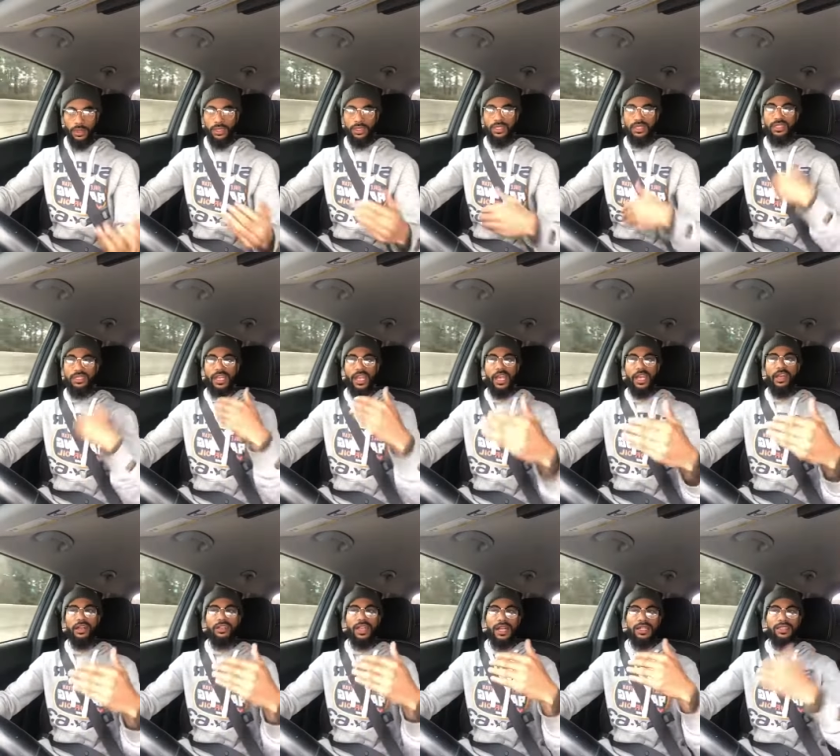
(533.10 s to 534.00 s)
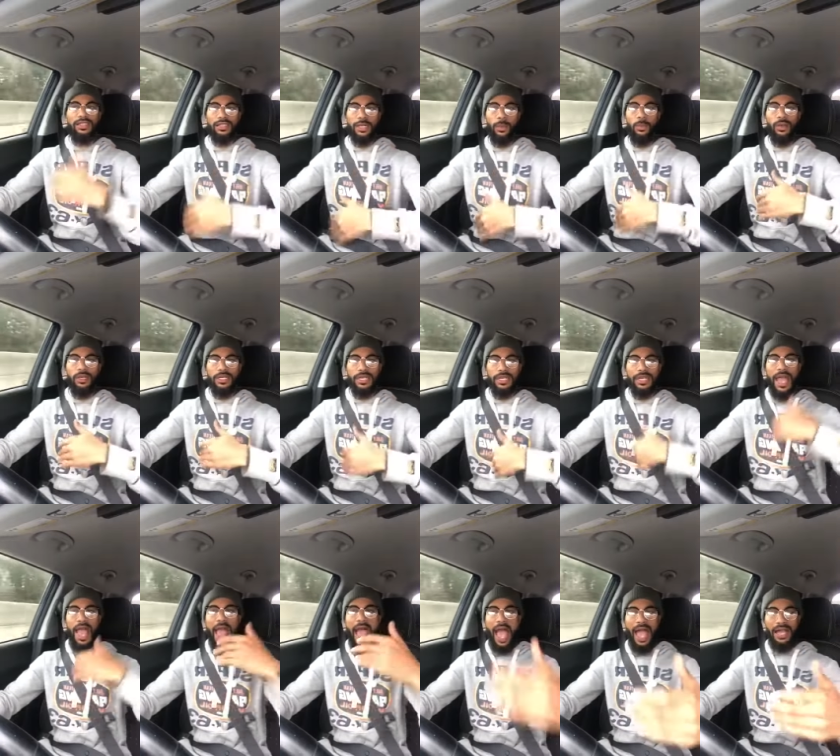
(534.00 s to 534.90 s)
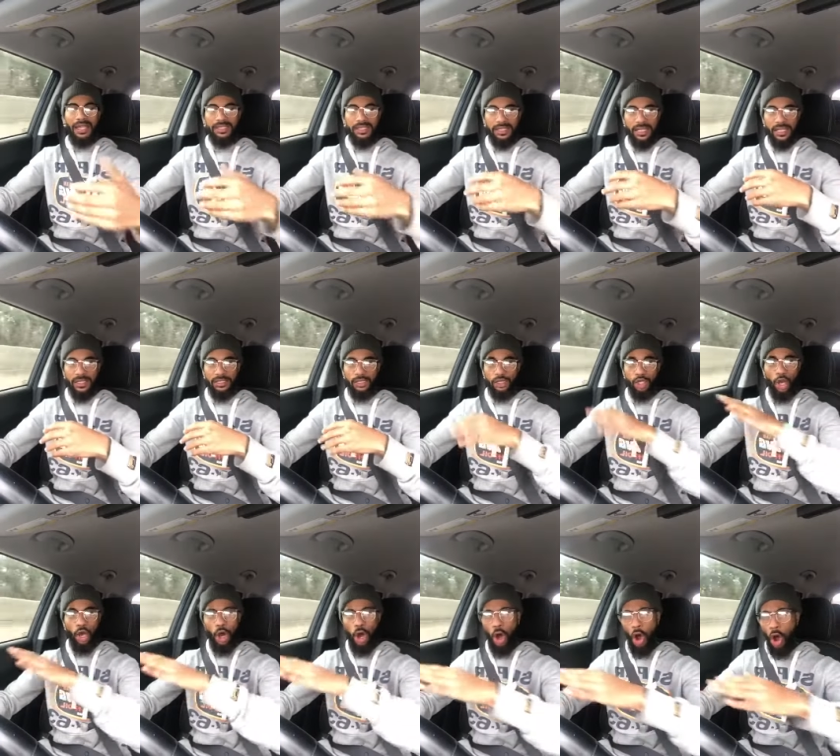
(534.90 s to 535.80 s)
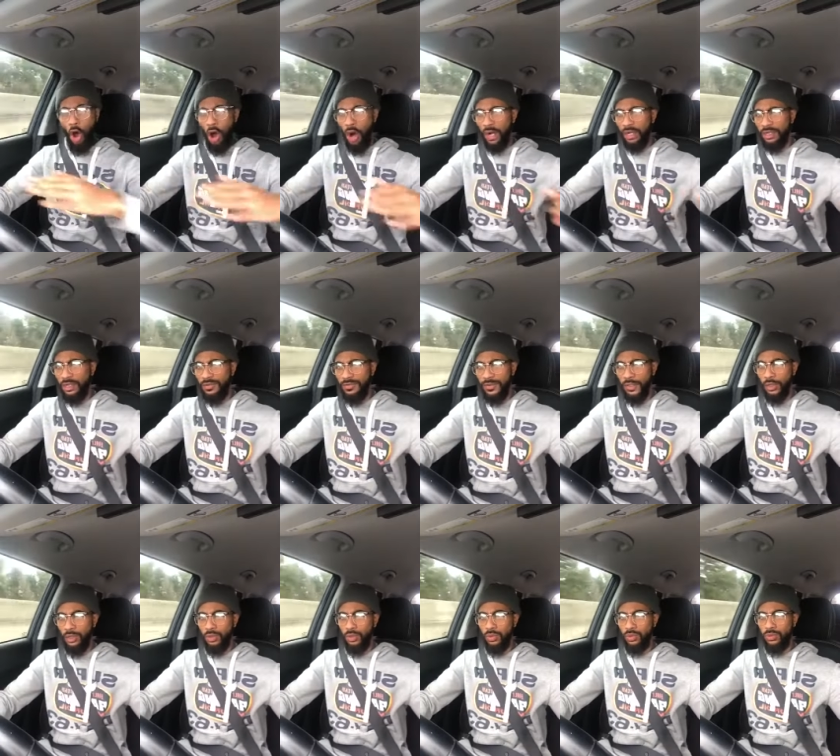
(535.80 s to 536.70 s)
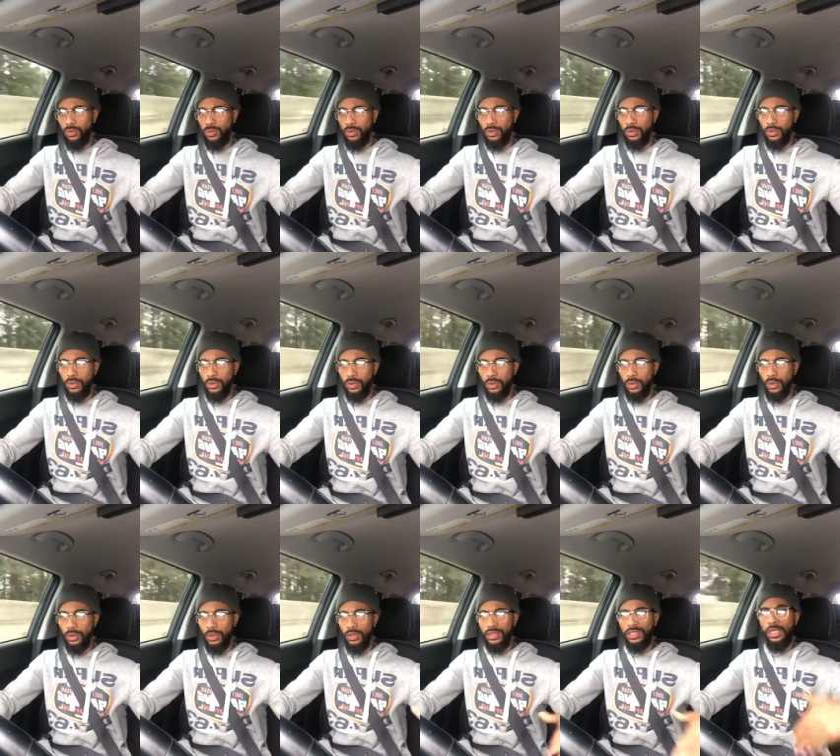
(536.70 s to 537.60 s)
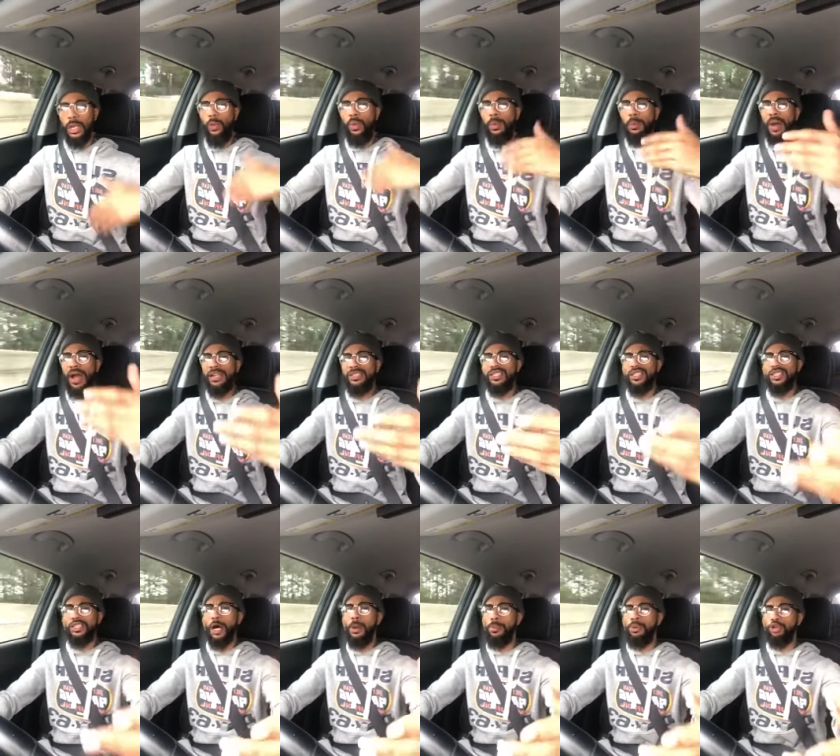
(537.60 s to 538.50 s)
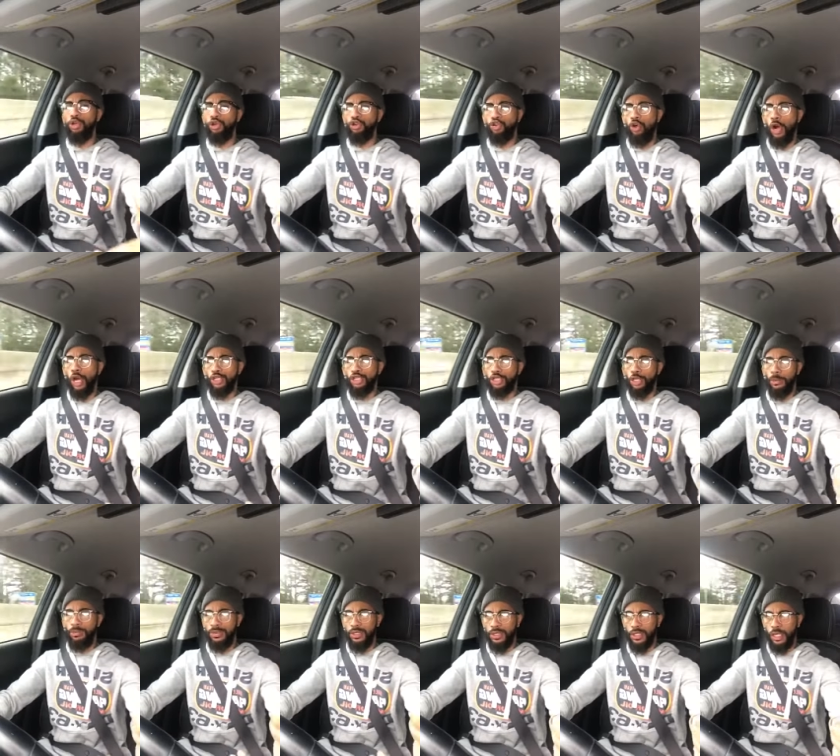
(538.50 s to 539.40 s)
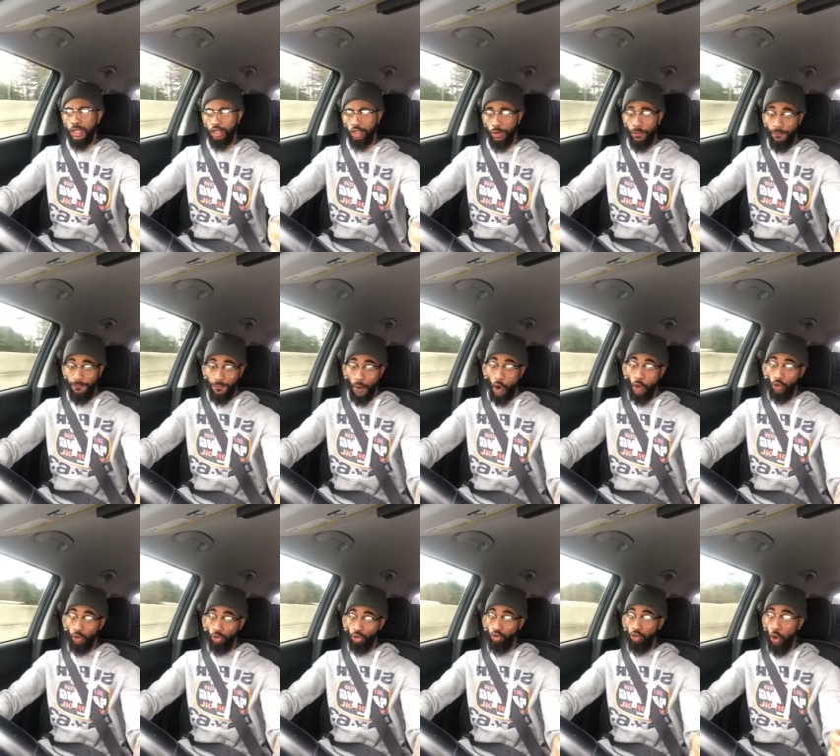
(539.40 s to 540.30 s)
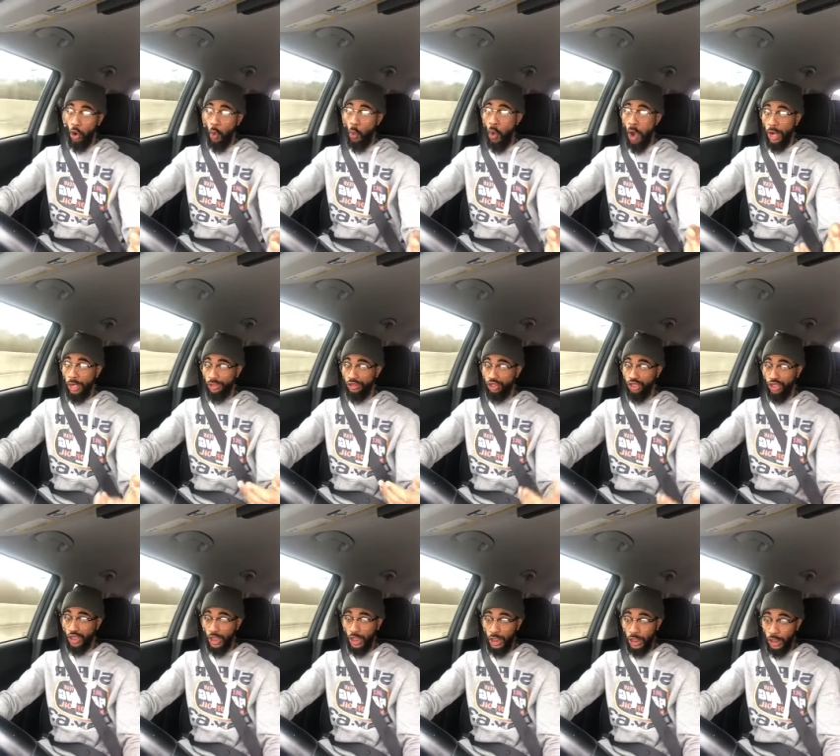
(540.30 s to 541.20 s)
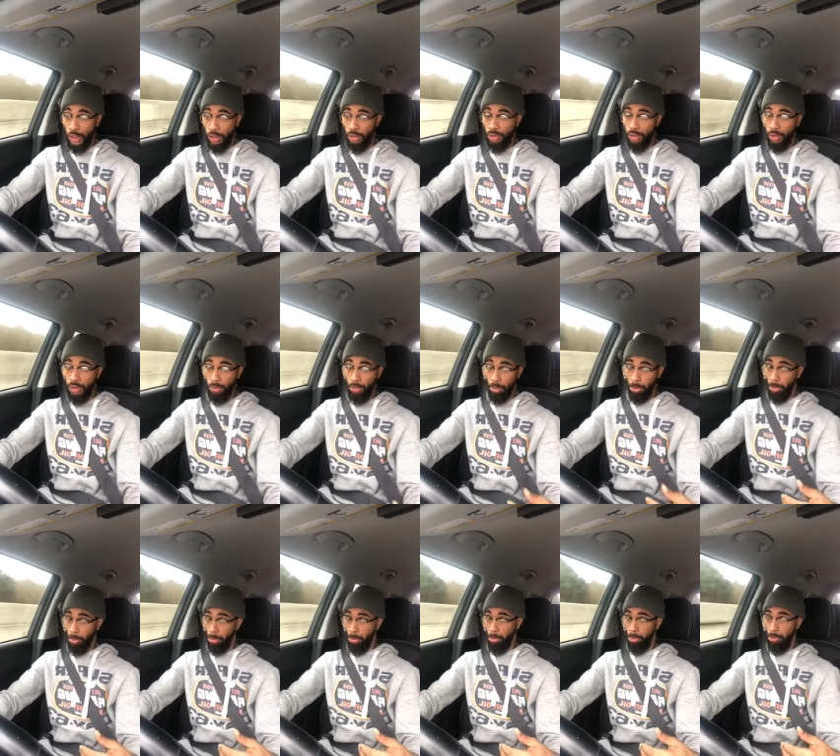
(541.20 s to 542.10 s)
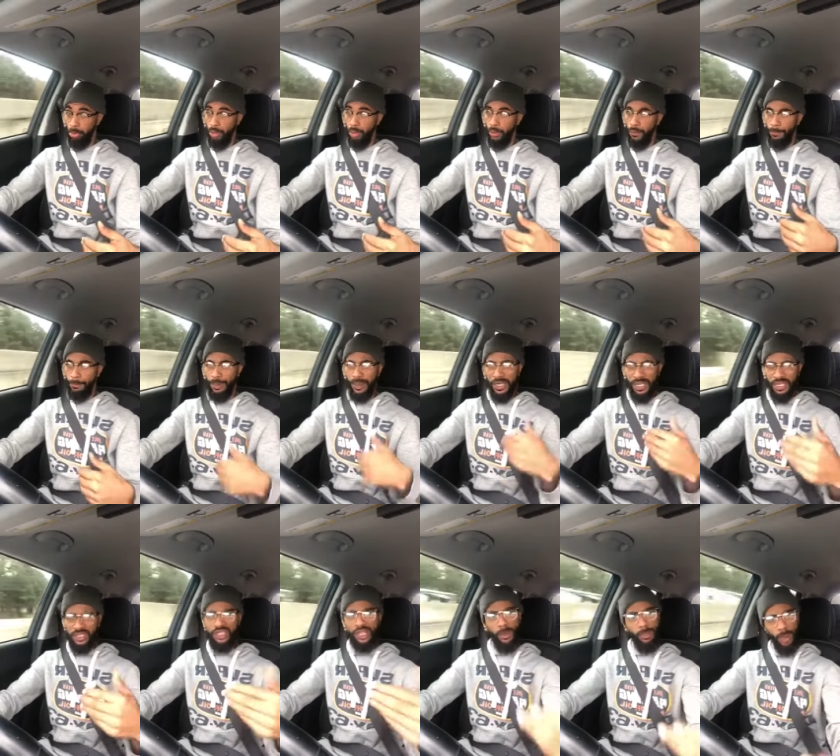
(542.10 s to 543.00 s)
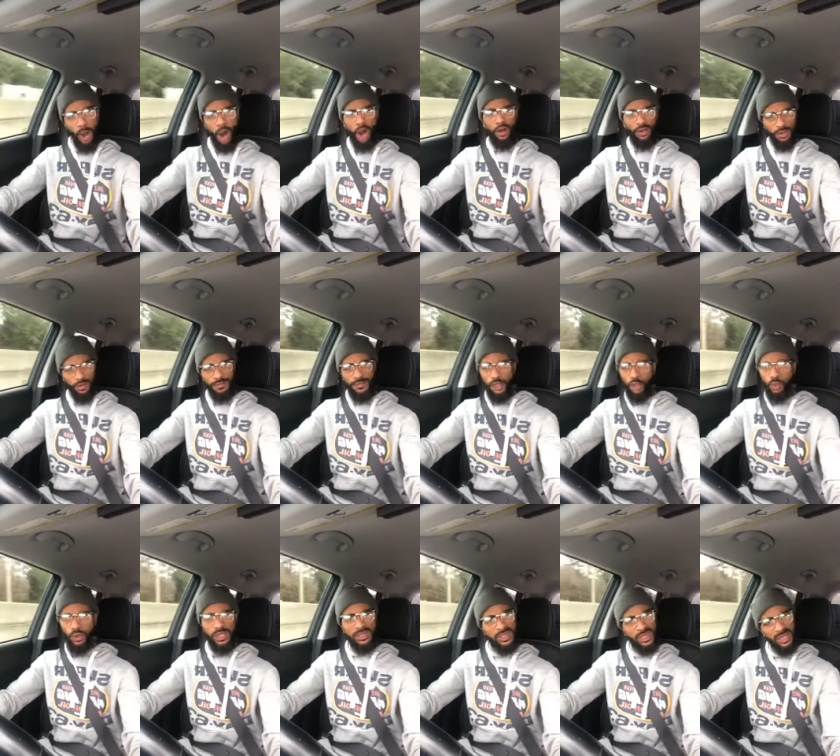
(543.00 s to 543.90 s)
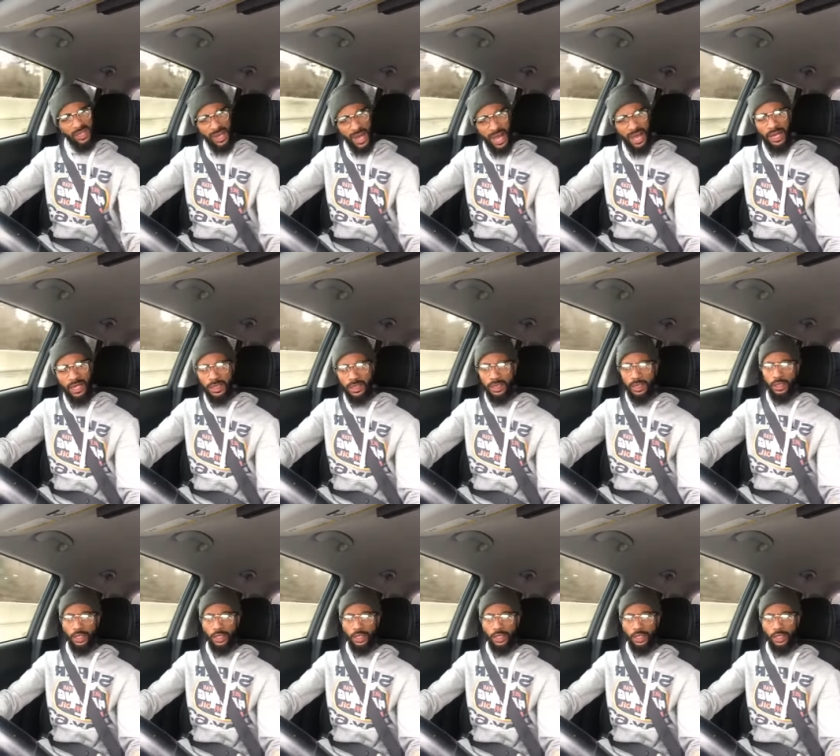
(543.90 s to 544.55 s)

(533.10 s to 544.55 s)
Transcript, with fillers: Scared that someone can access all of you. Someone might stumble across something in your phone you don't want seen, but it's a part of you, is it not?